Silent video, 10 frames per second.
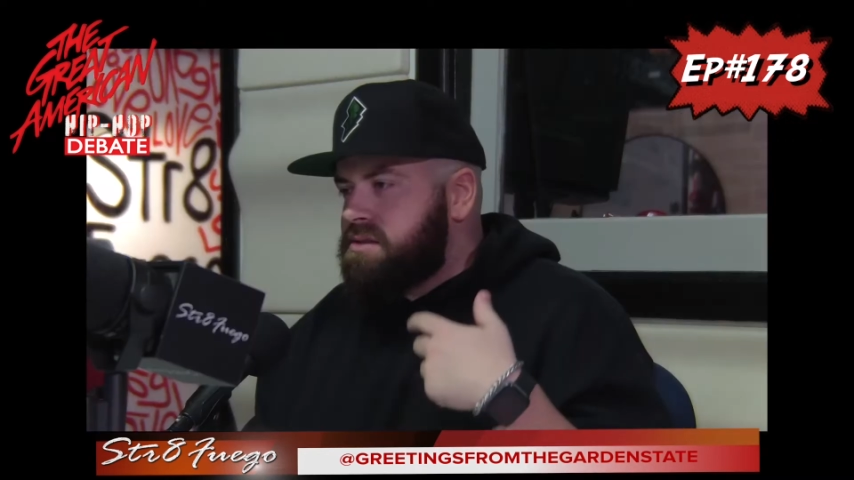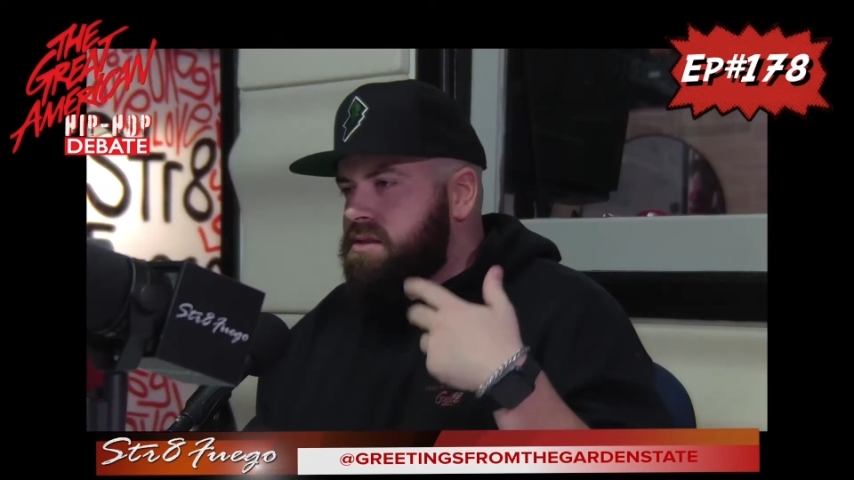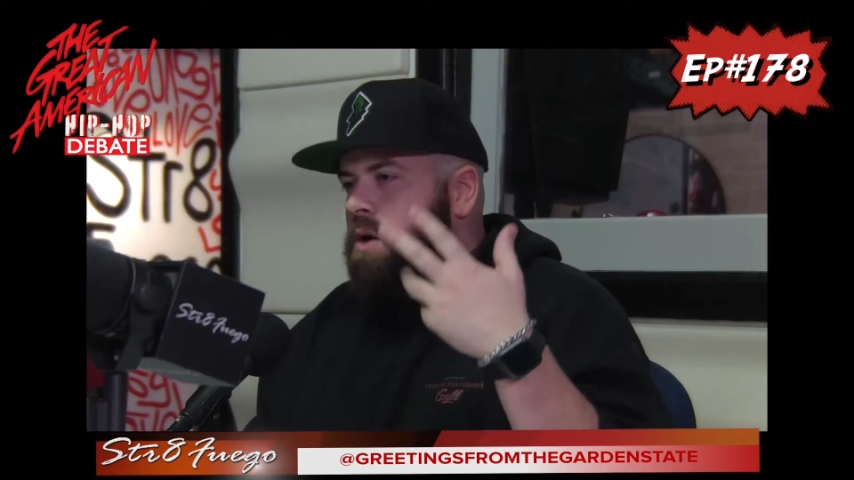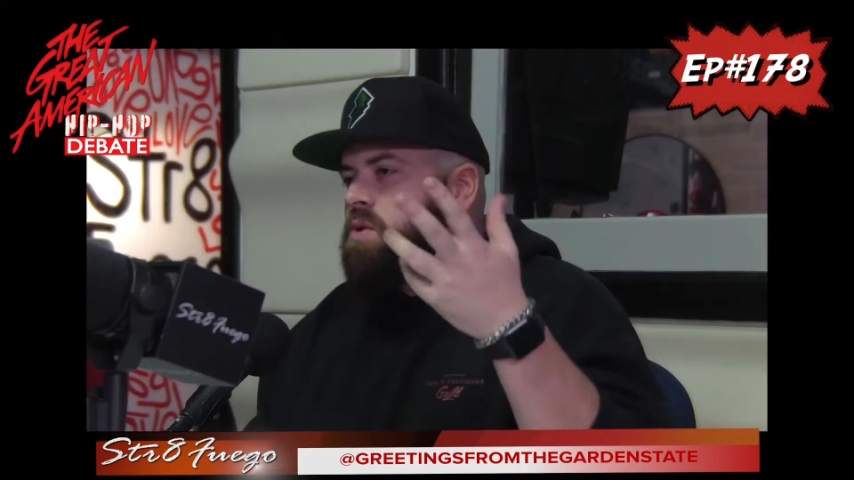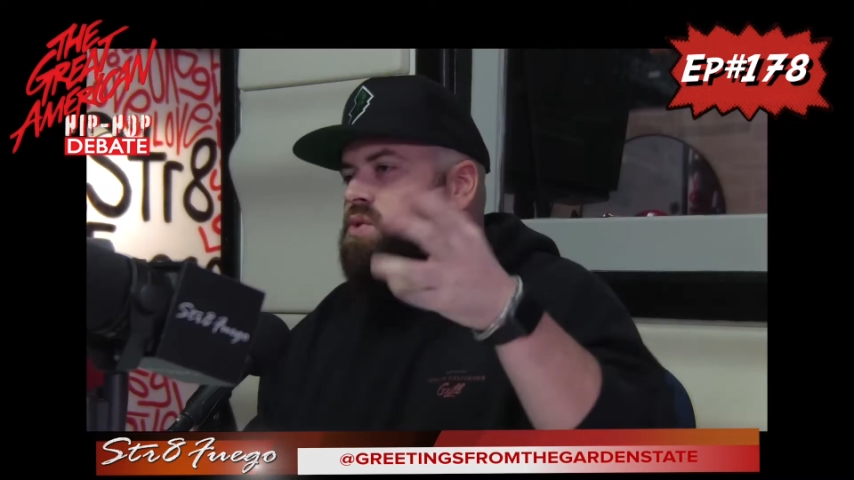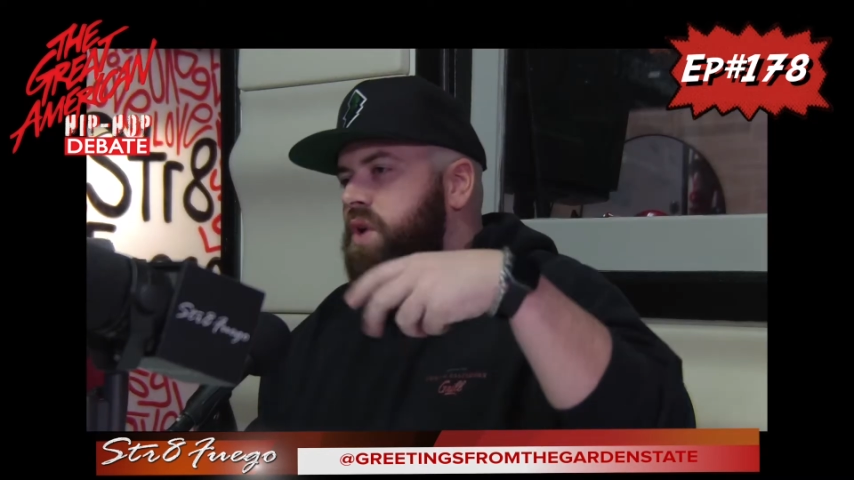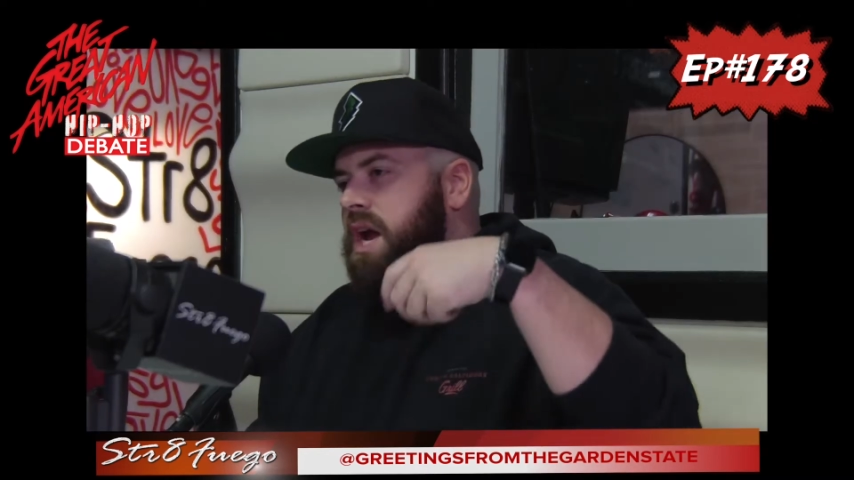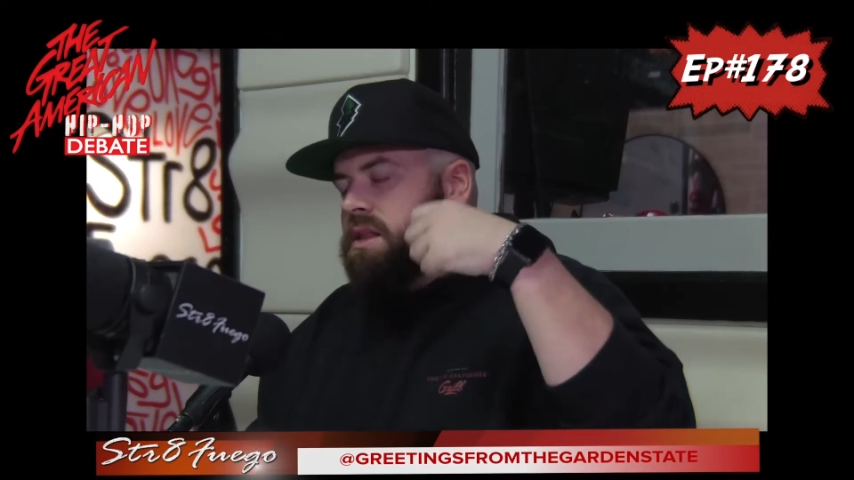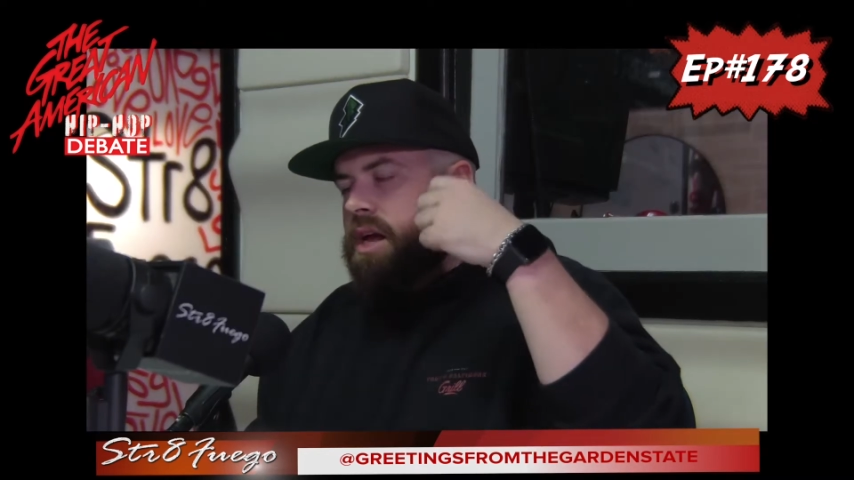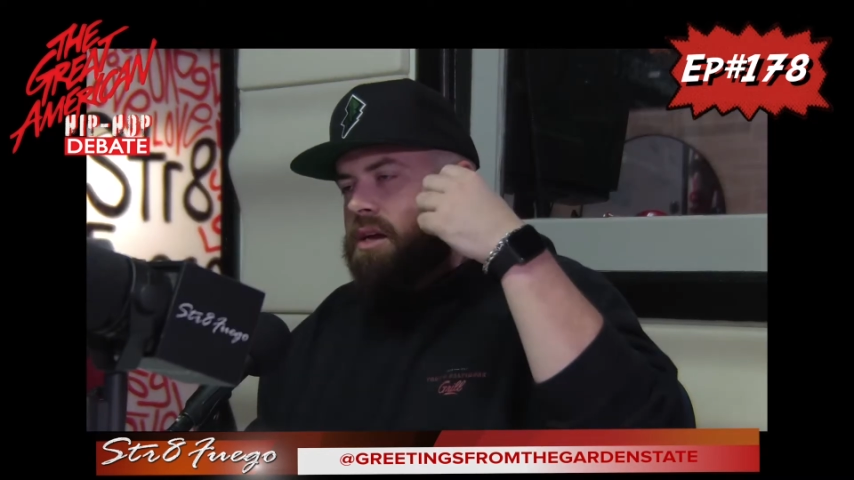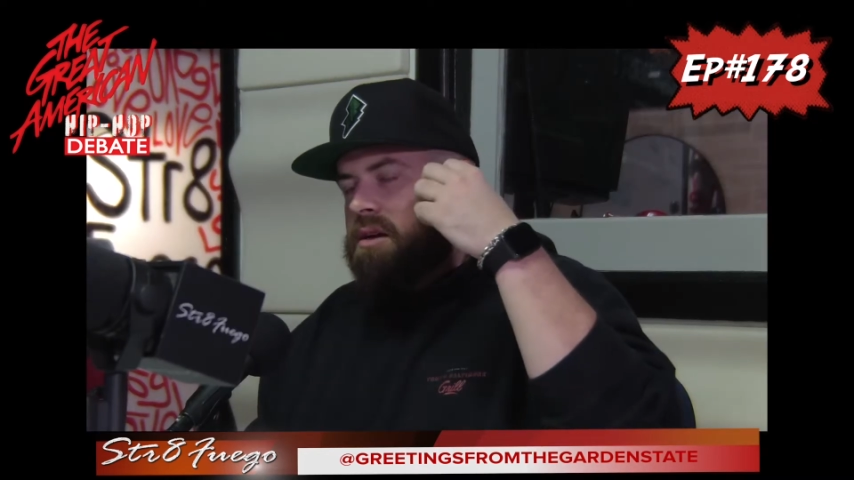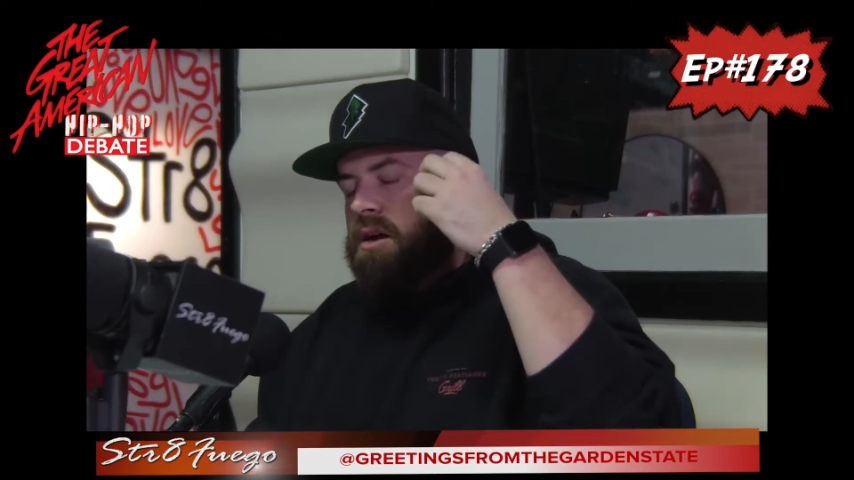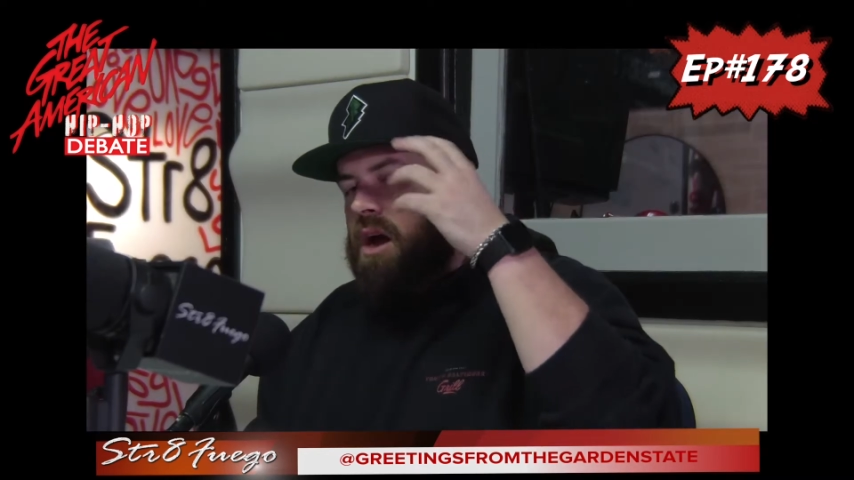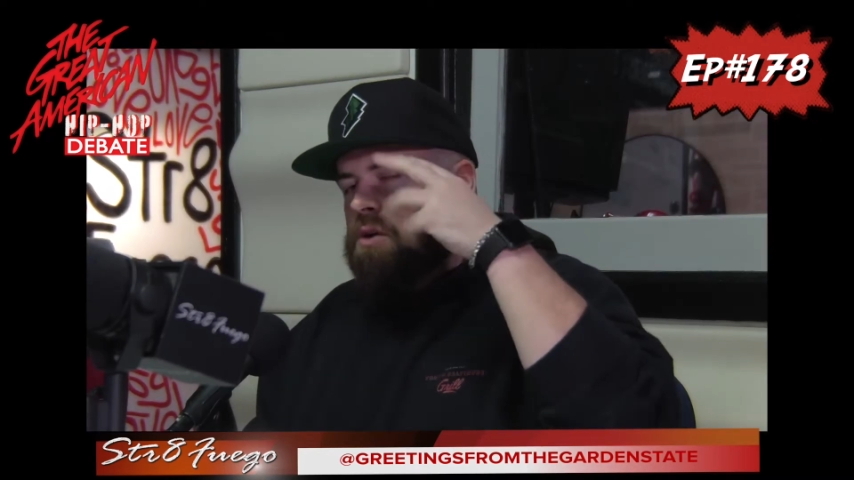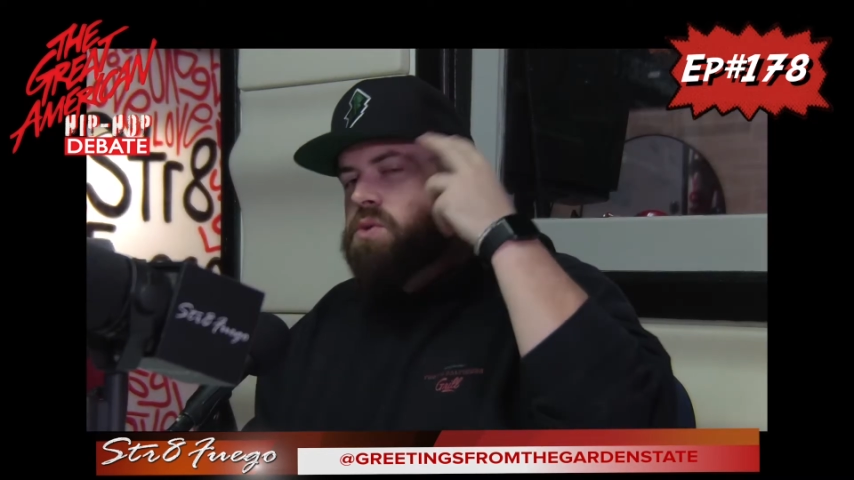I was
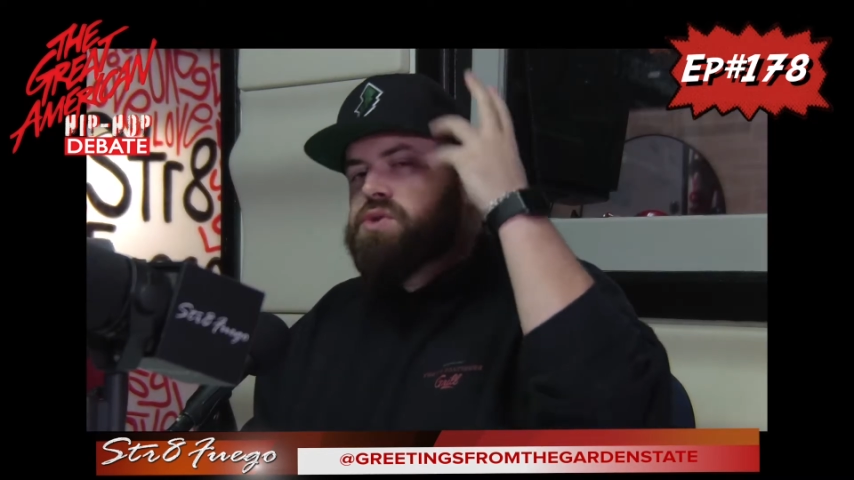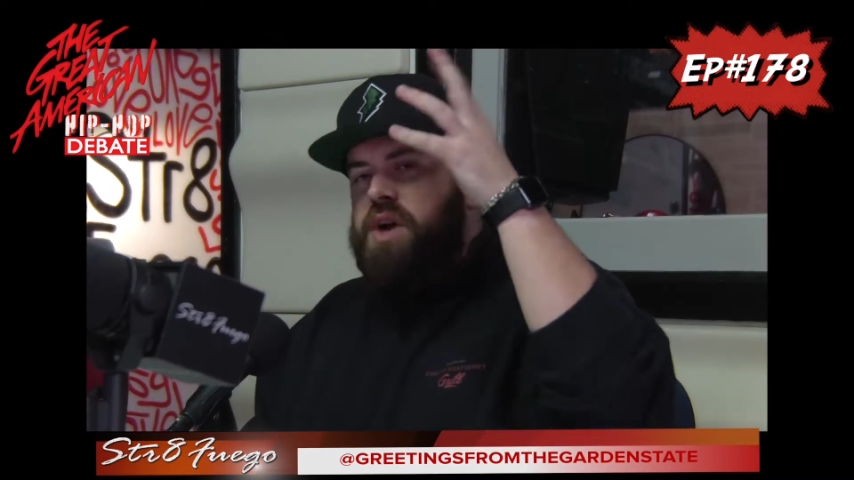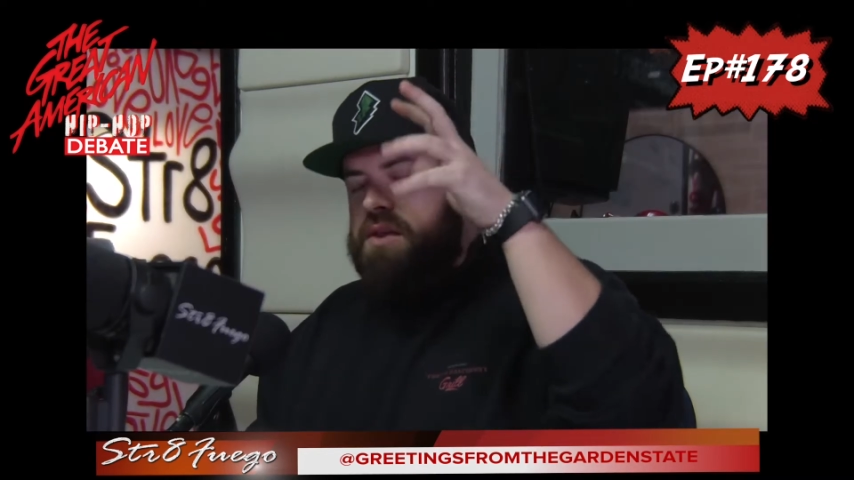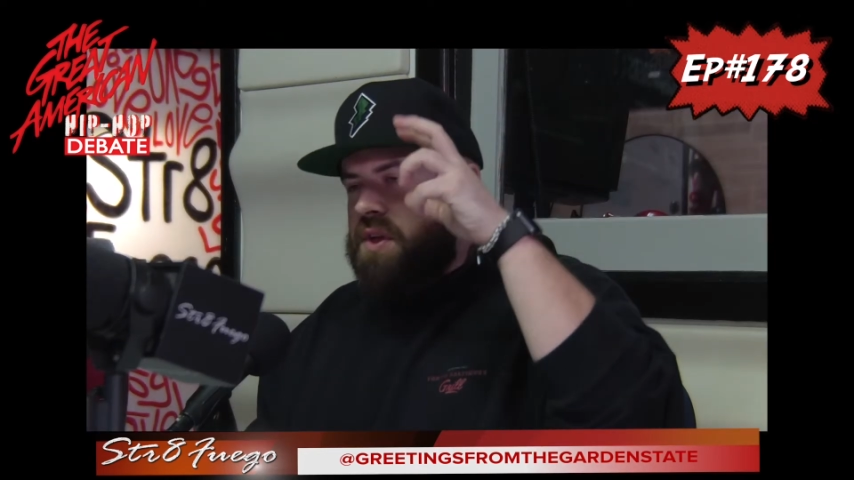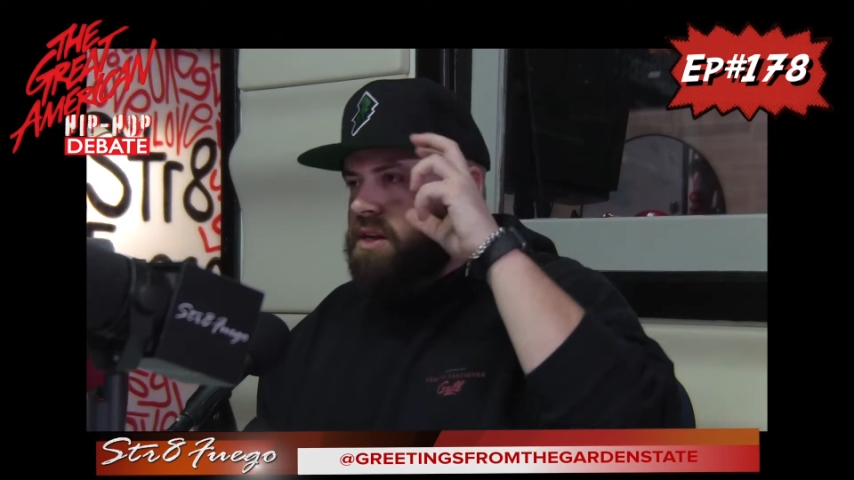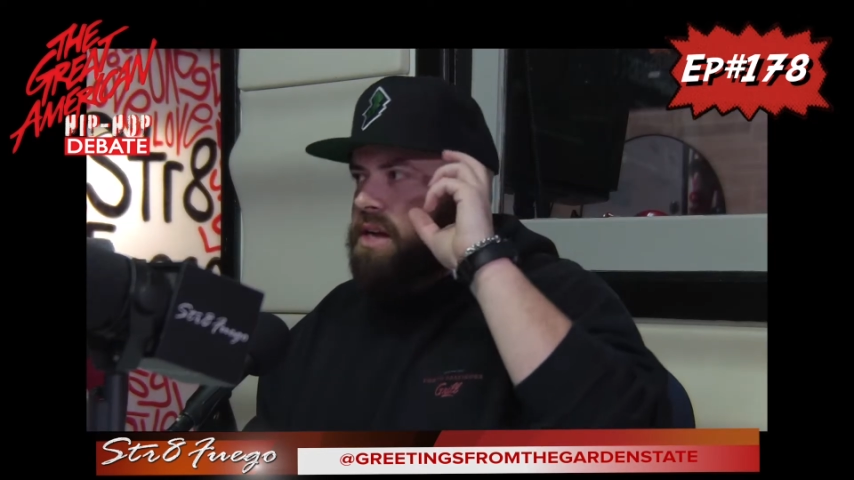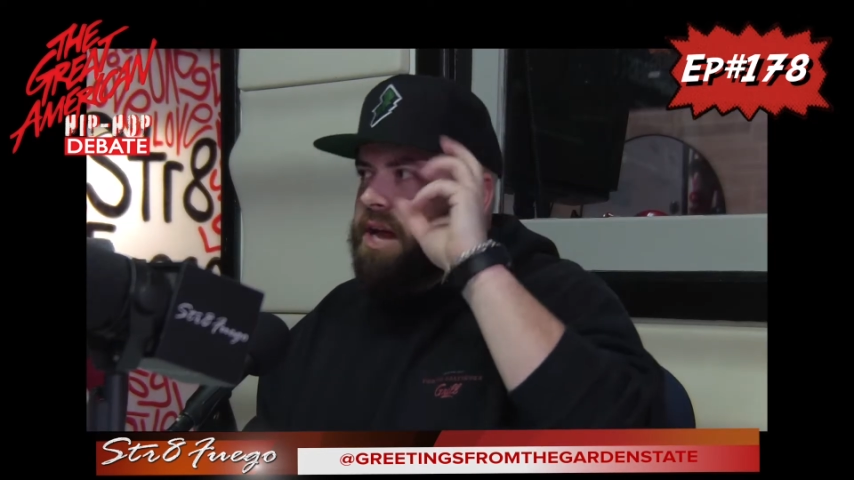always trying to think like